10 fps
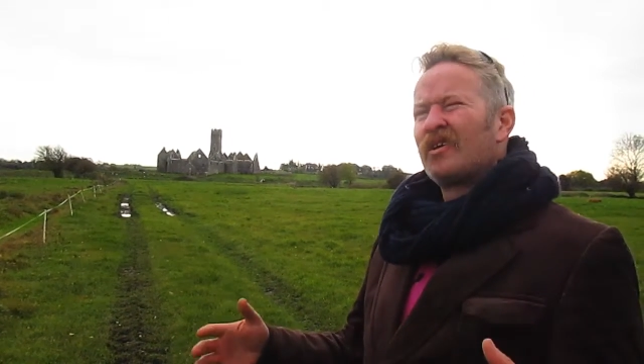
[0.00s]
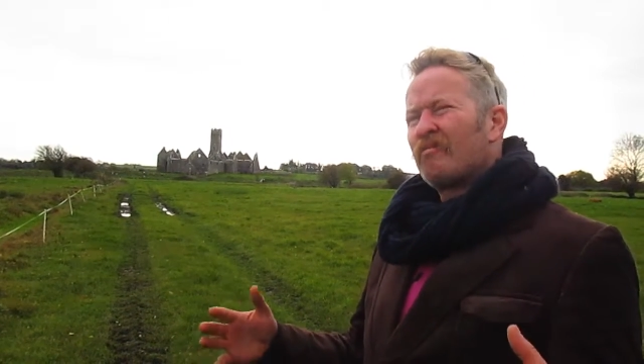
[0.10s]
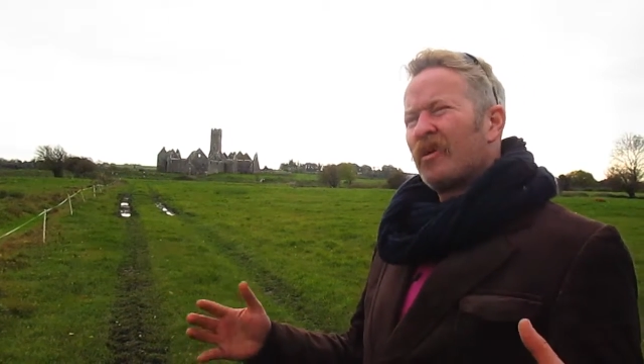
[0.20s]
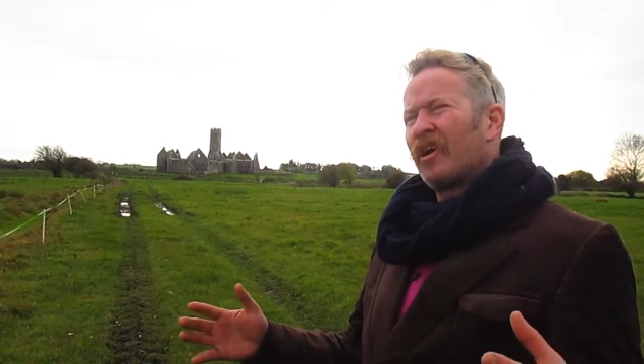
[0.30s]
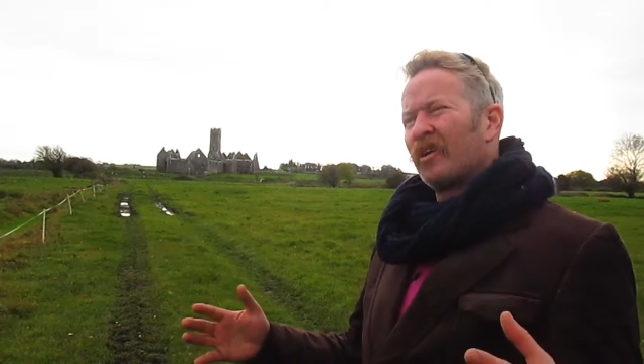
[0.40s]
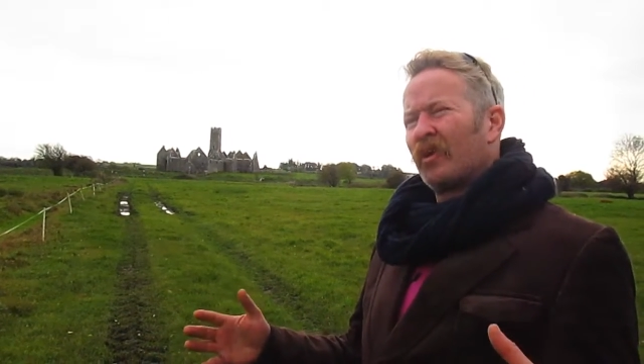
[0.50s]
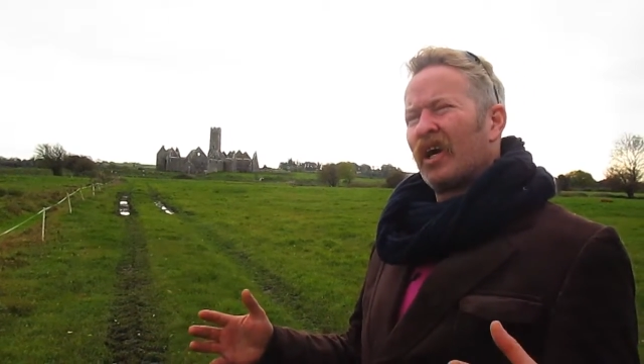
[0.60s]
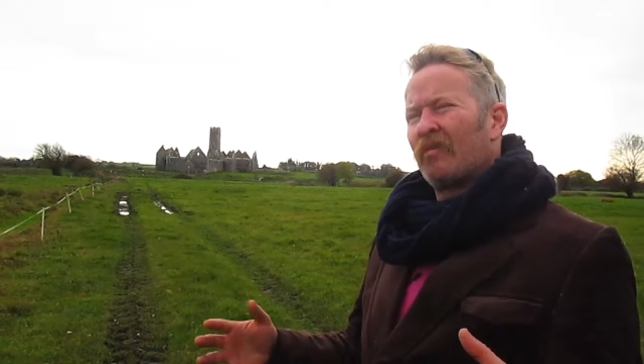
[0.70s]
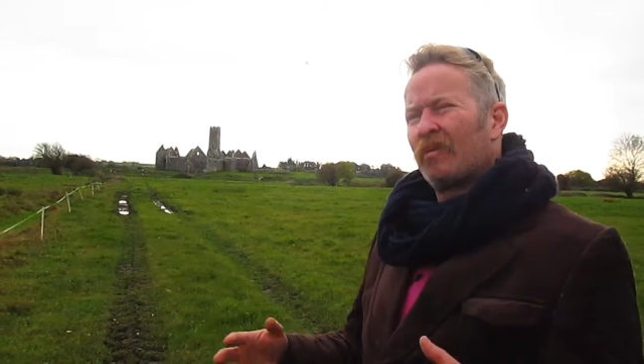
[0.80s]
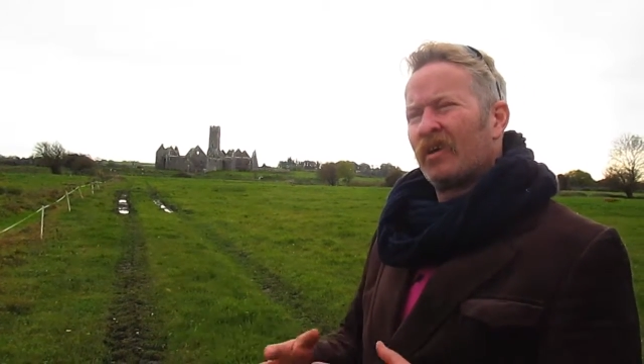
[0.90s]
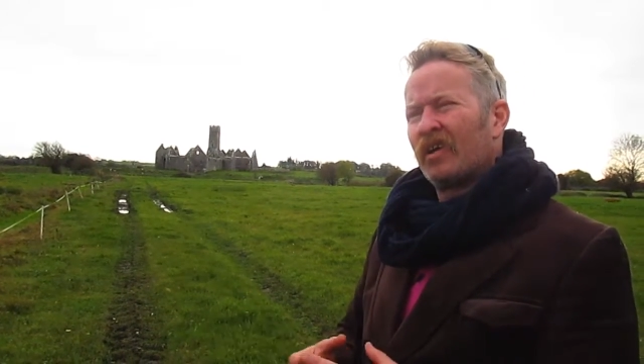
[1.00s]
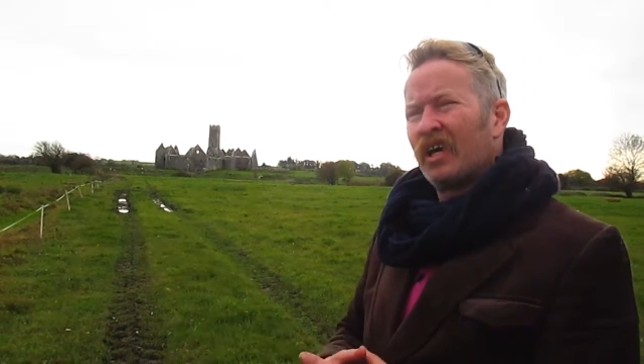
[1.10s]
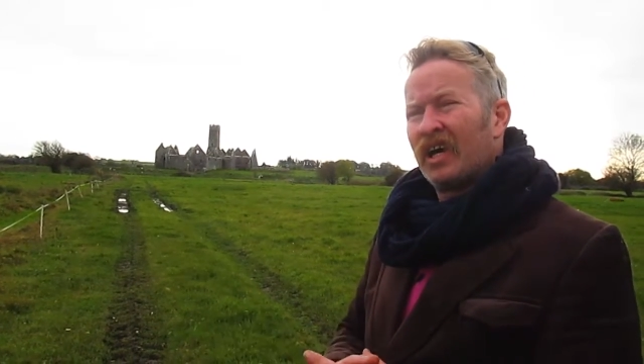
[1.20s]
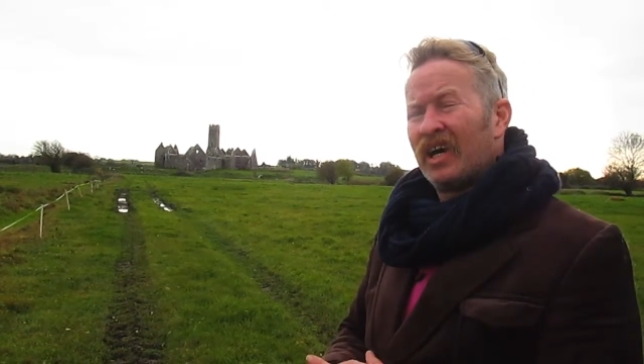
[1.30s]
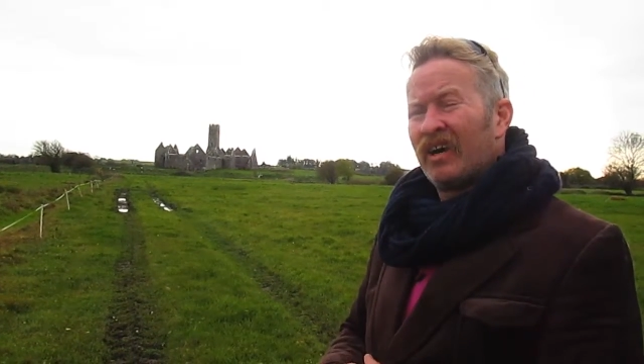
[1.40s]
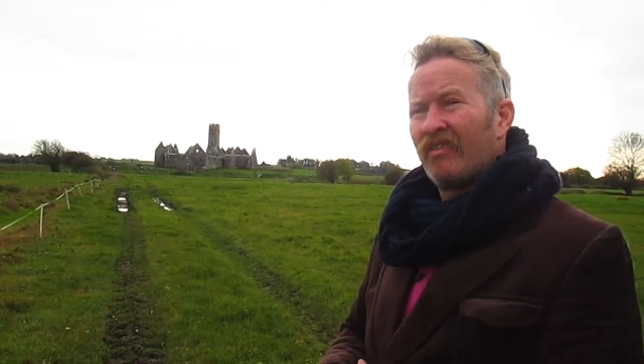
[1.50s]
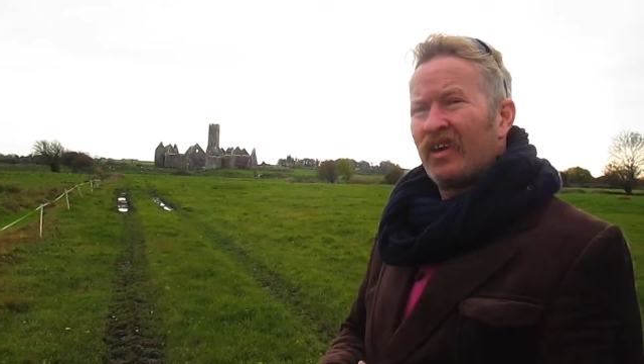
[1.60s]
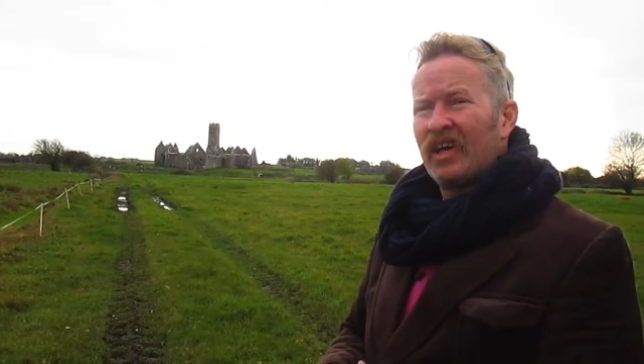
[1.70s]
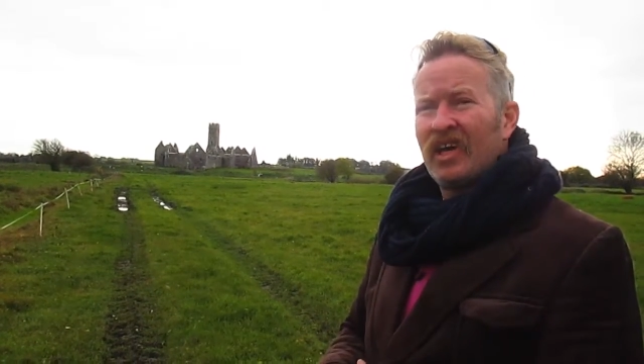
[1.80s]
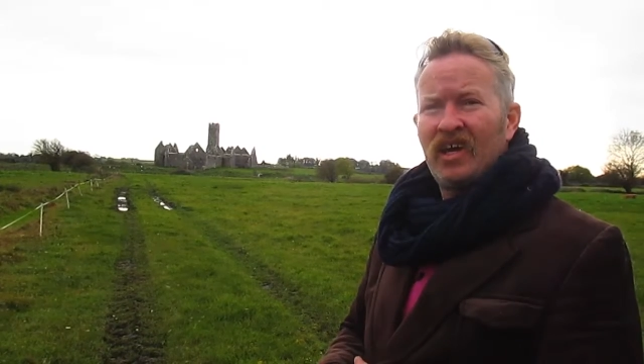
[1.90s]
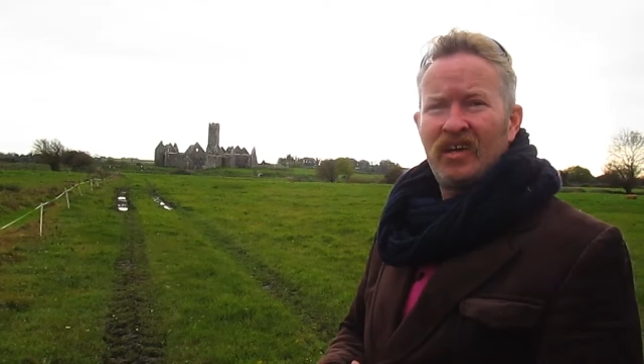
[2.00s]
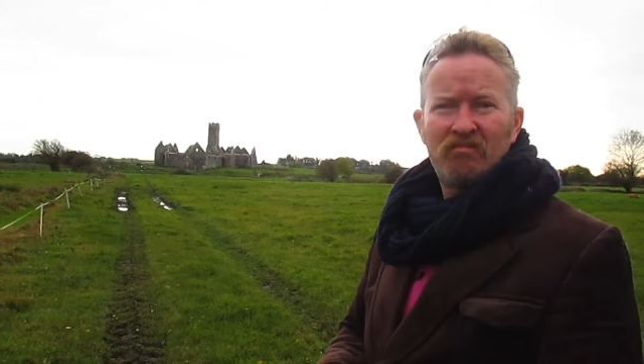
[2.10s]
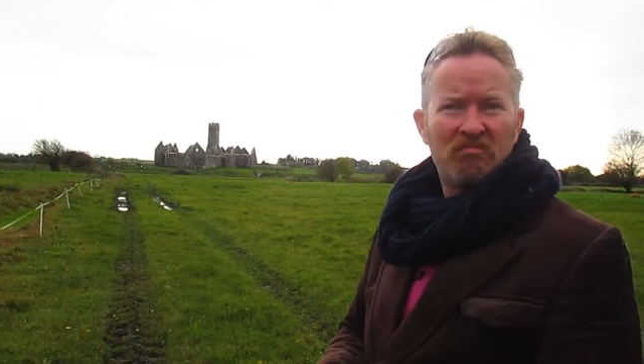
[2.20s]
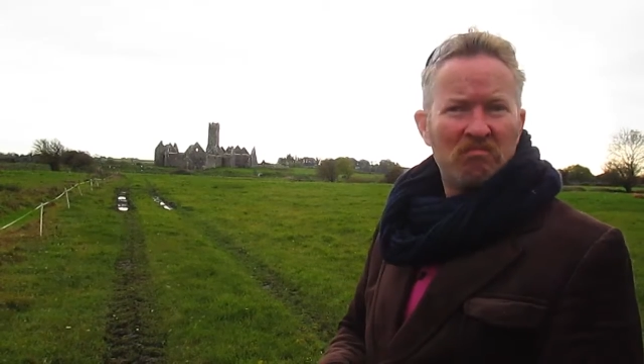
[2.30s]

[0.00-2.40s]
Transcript: apparently went up and uh, they had